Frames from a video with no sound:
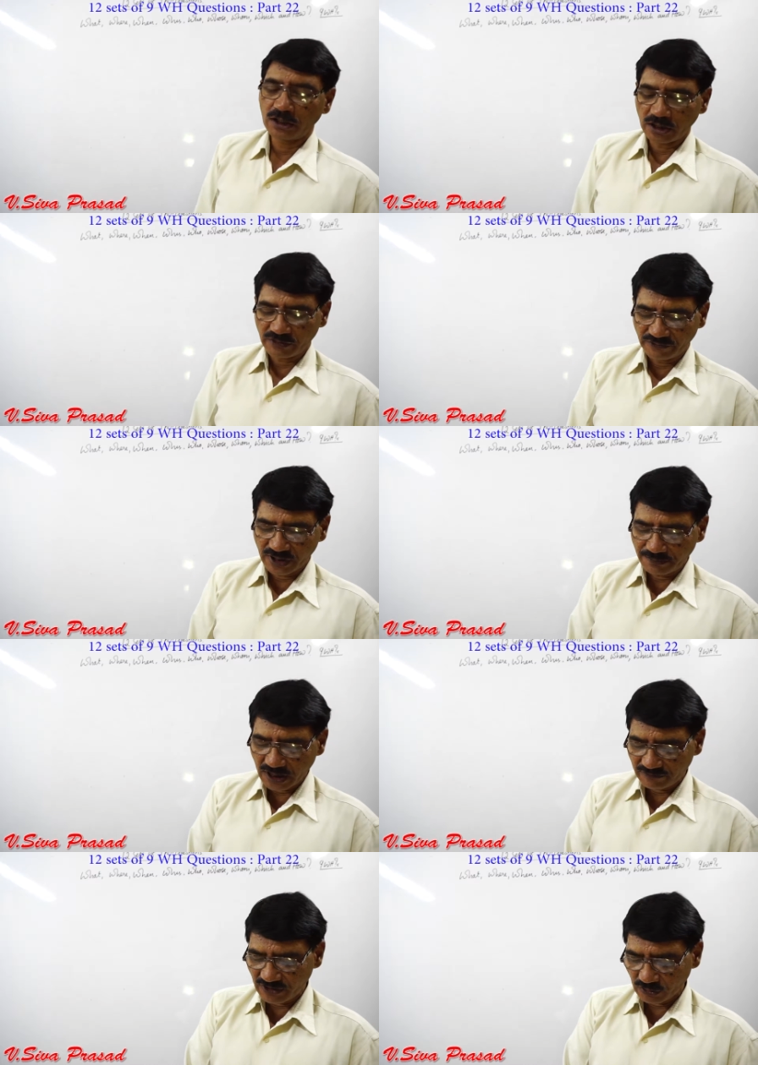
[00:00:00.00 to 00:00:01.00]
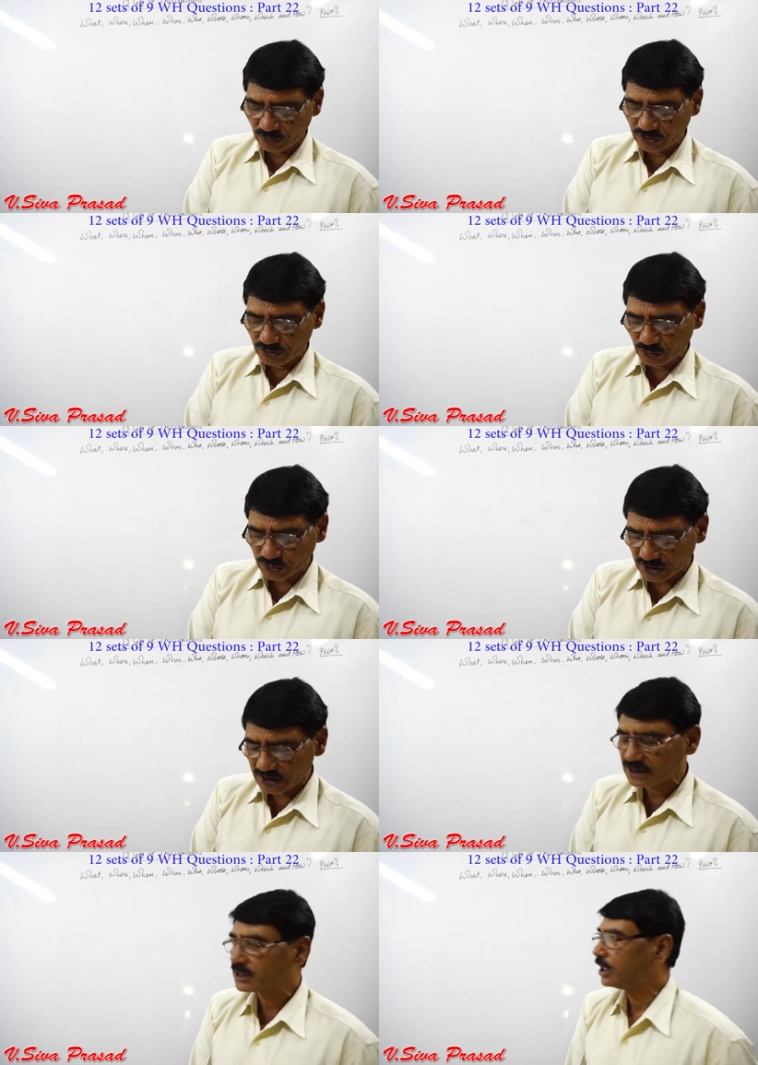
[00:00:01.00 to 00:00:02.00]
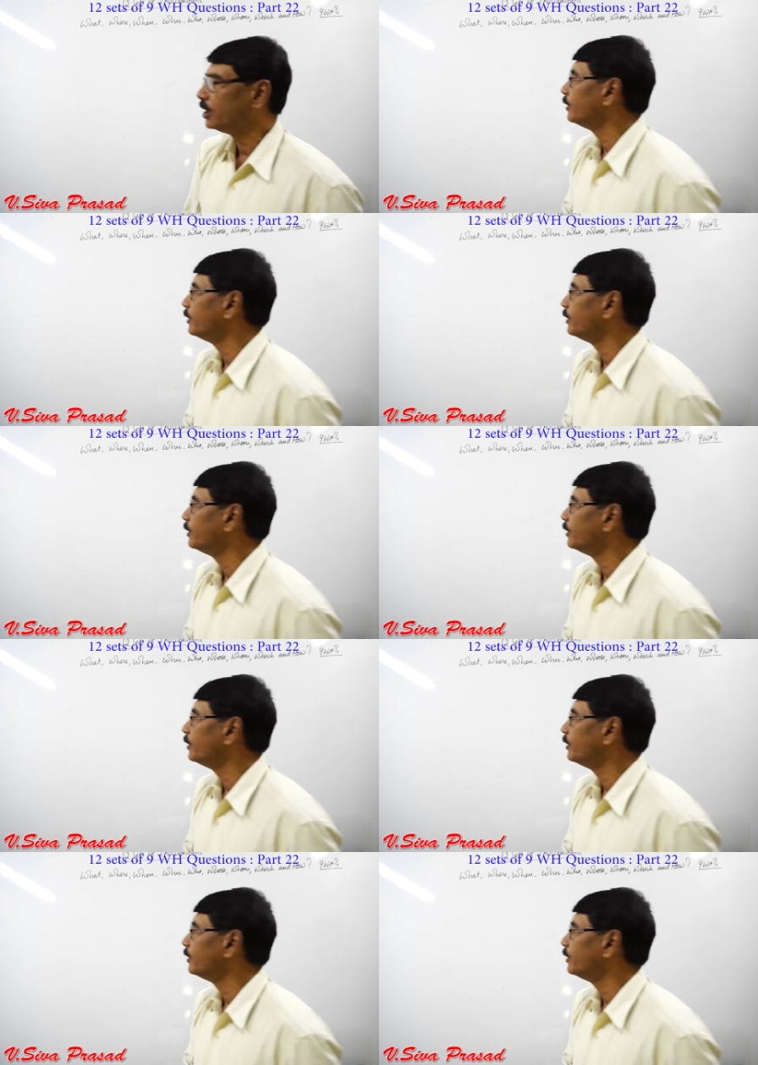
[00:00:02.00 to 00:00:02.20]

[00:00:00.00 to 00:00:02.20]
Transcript: Now the verb that we are going to use is